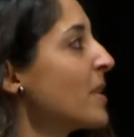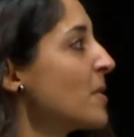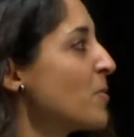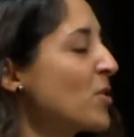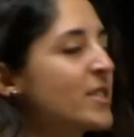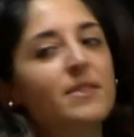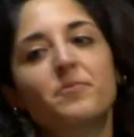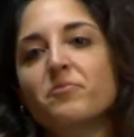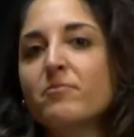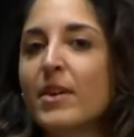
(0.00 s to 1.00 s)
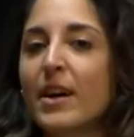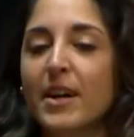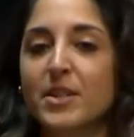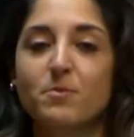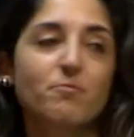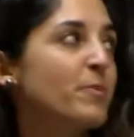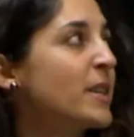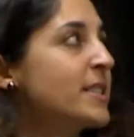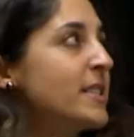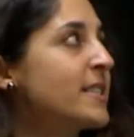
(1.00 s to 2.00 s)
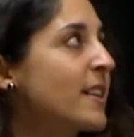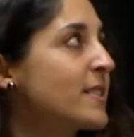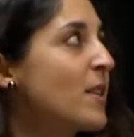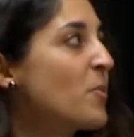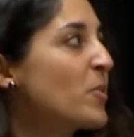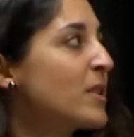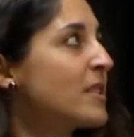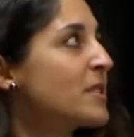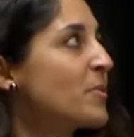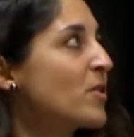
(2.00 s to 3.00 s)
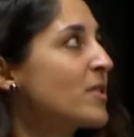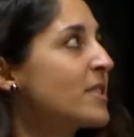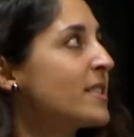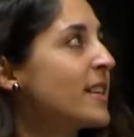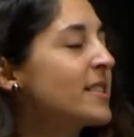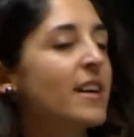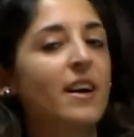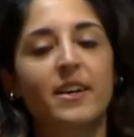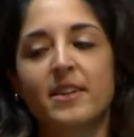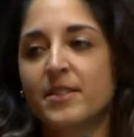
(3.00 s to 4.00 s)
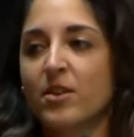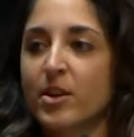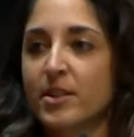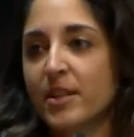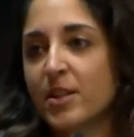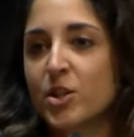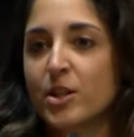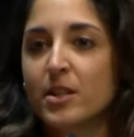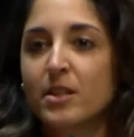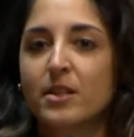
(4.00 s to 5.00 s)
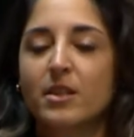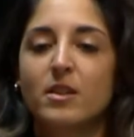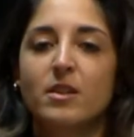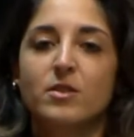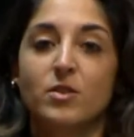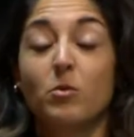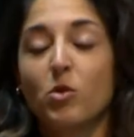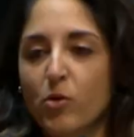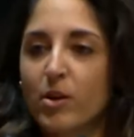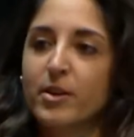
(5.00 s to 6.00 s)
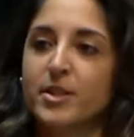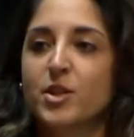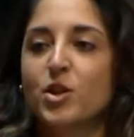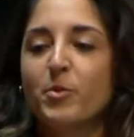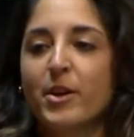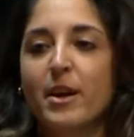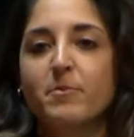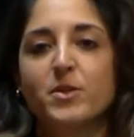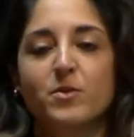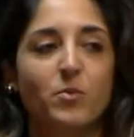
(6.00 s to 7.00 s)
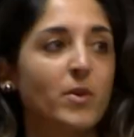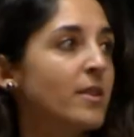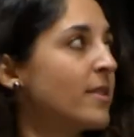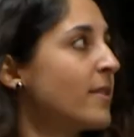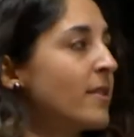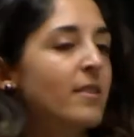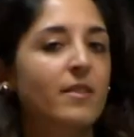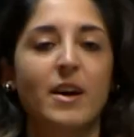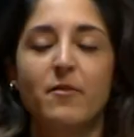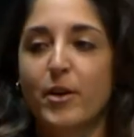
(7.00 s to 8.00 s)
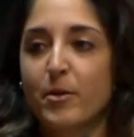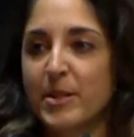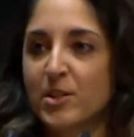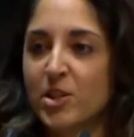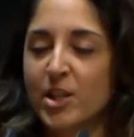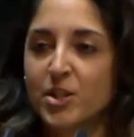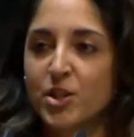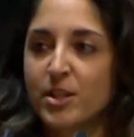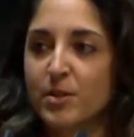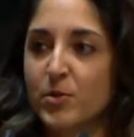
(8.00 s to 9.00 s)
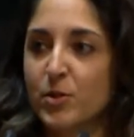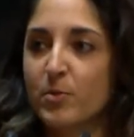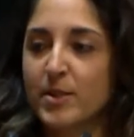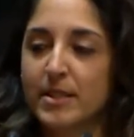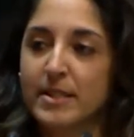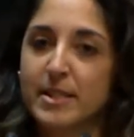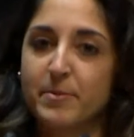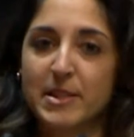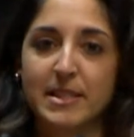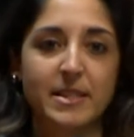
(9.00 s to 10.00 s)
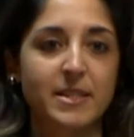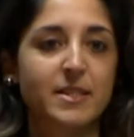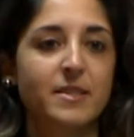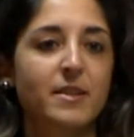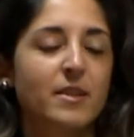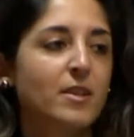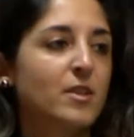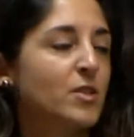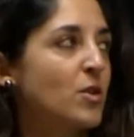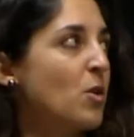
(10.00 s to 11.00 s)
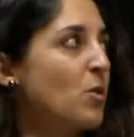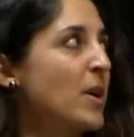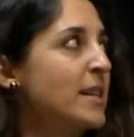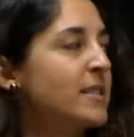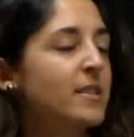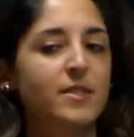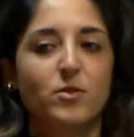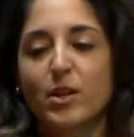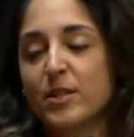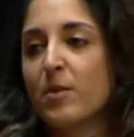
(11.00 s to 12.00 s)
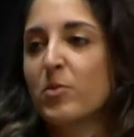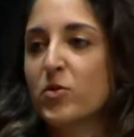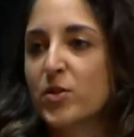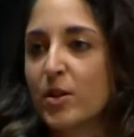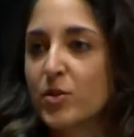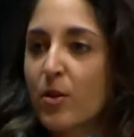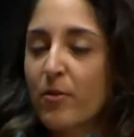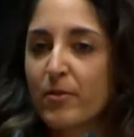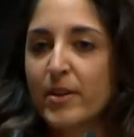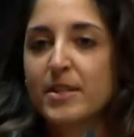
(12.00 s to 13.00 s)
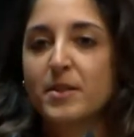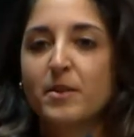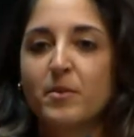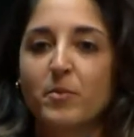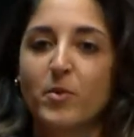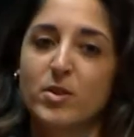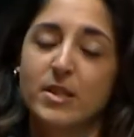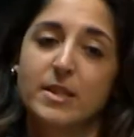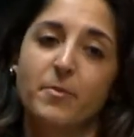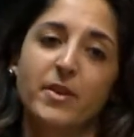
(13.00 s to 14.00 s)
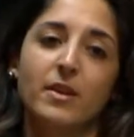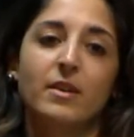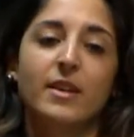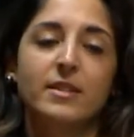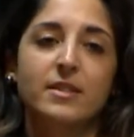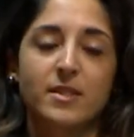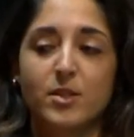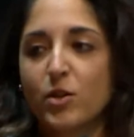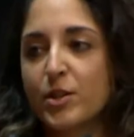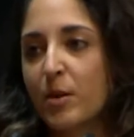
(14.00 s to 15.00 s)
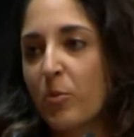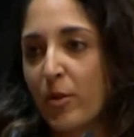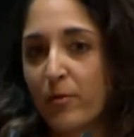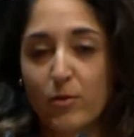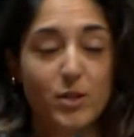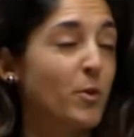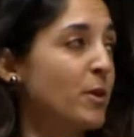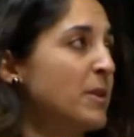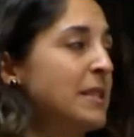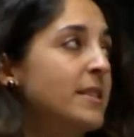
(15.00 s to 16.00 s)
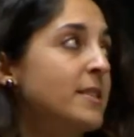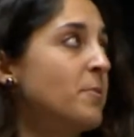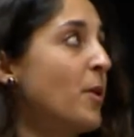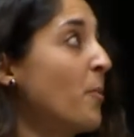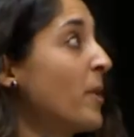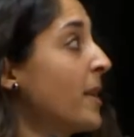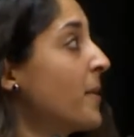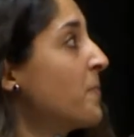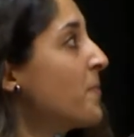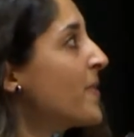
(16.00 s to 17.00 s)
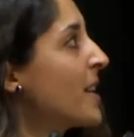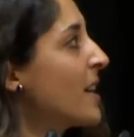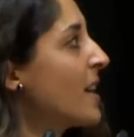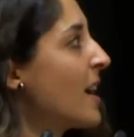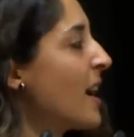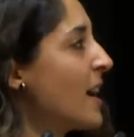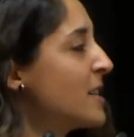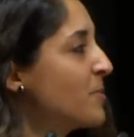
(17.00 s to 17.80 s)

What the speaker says: because I picked these examples because they tie in the architecture, the local architecture perhaps, with the environmental strategy that was adopted in these buildings. So I think it's a good example to start off with, because it's something that is a starting point for smart buildings, in my opinion. The